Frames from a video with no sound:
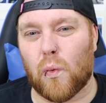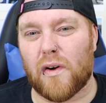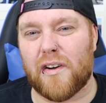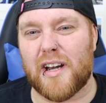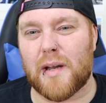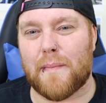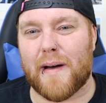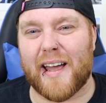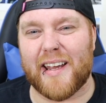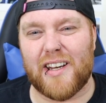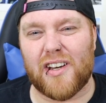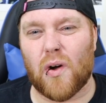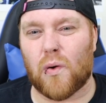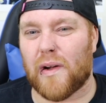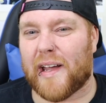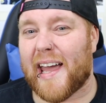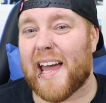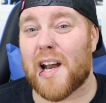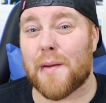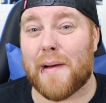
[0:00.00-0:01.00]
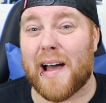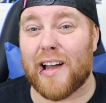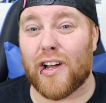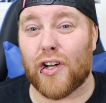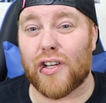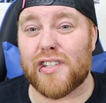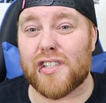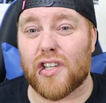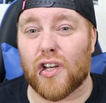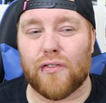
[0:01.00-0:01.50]
are worried about. You don't care about
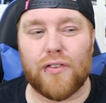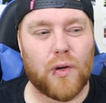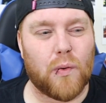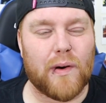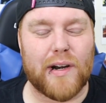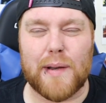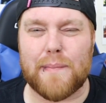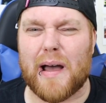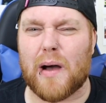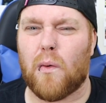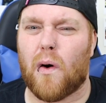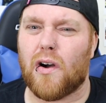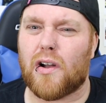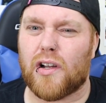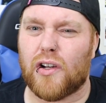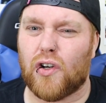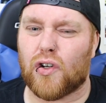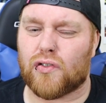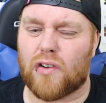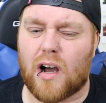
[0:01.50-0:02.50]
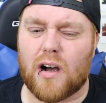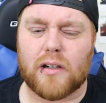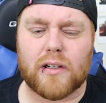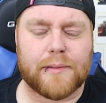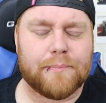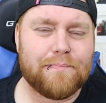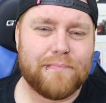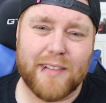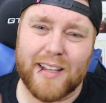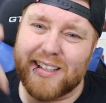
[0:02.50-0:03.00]
good stuff, you're worried about what can go
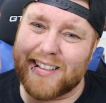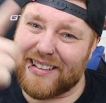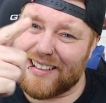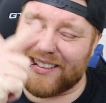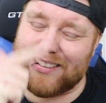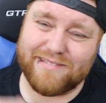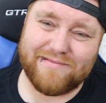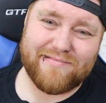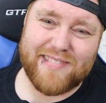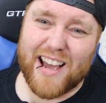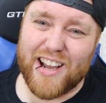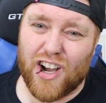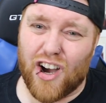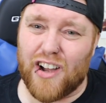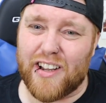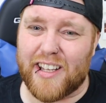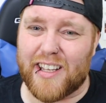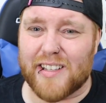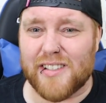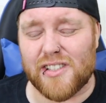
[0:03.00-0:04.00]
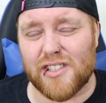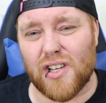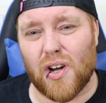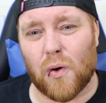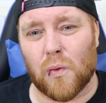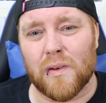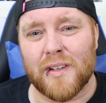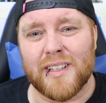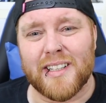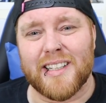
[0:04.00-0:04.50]
wrong. And I got you.
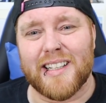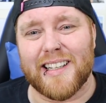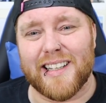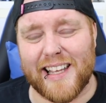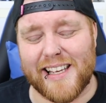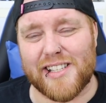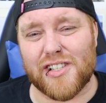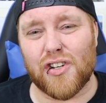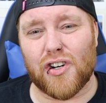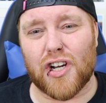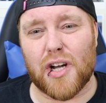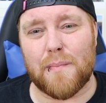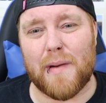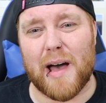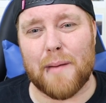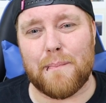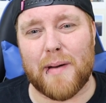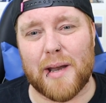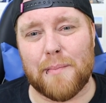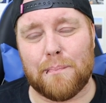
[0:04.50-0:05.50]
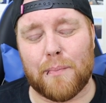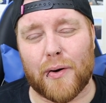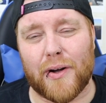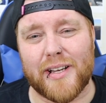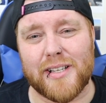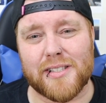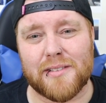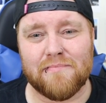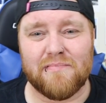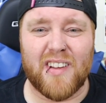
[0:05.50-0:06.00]
So let's talk about bad
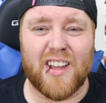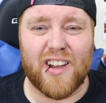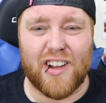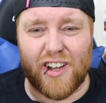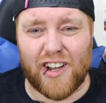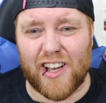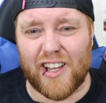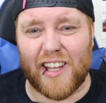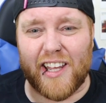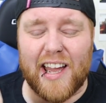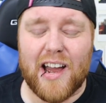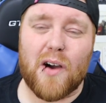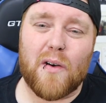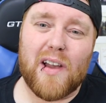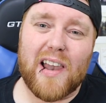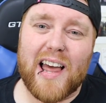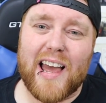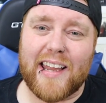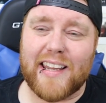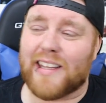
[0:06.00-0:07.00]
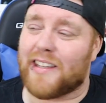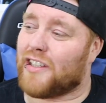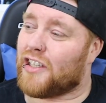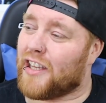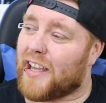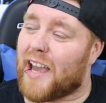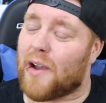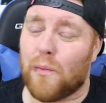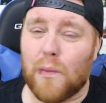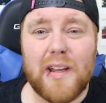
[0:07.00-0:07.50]
points. Earlier I was like,
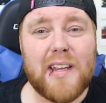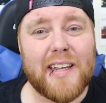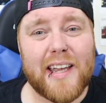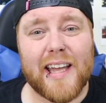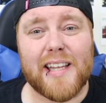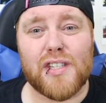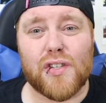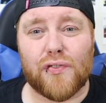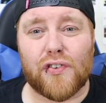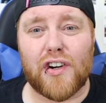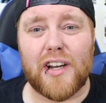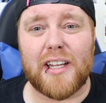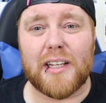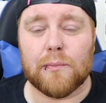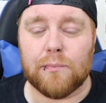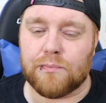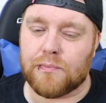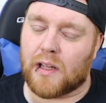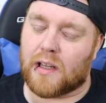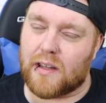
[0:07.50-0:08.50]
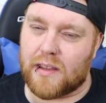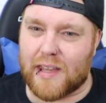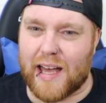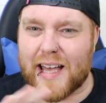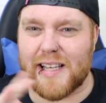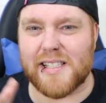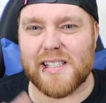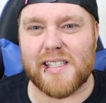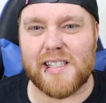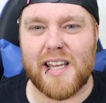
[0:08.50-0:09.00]
you get weekends free.
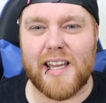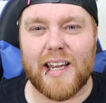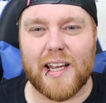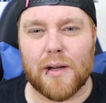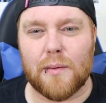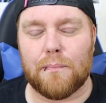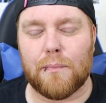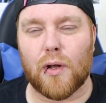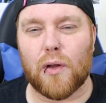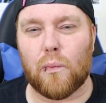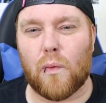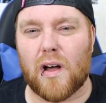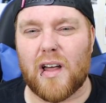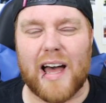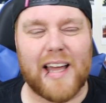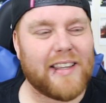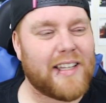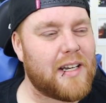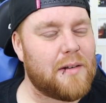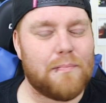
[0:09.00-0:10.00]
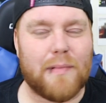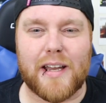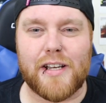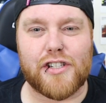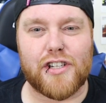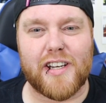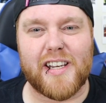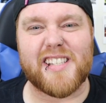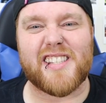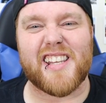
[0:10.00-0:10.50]
That's sick. But what I didn't
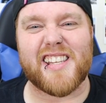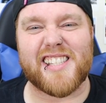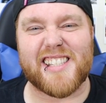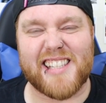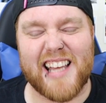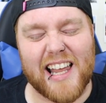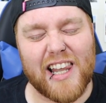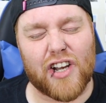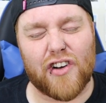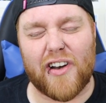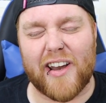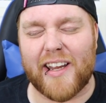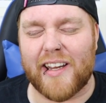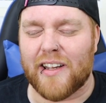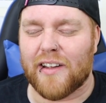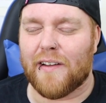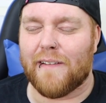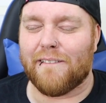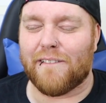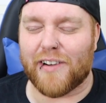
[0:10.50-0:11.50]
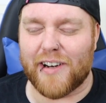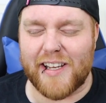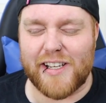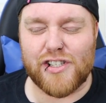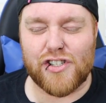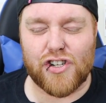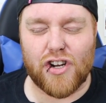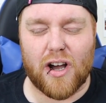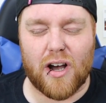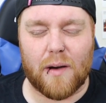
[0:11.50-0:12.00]
mention is that salary for
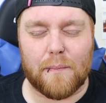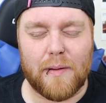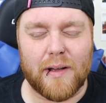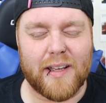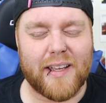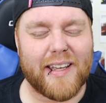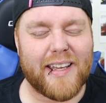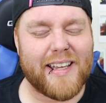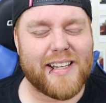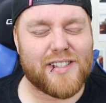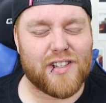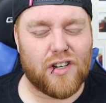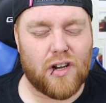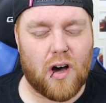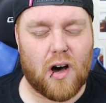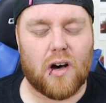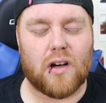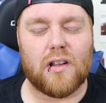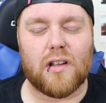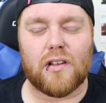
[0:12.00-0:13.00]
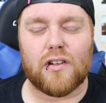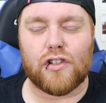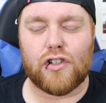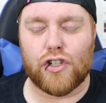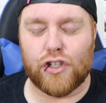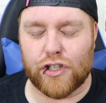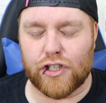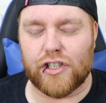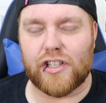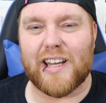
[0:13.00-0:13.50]
this job is not
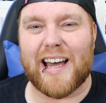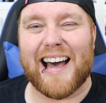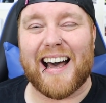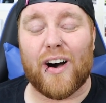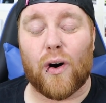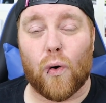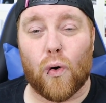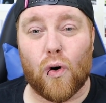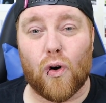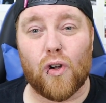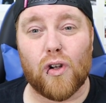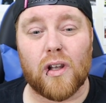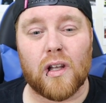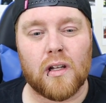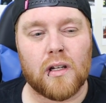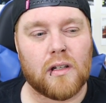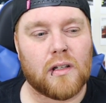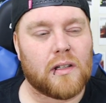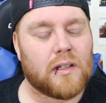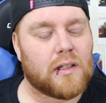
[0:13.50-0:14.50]
good at all.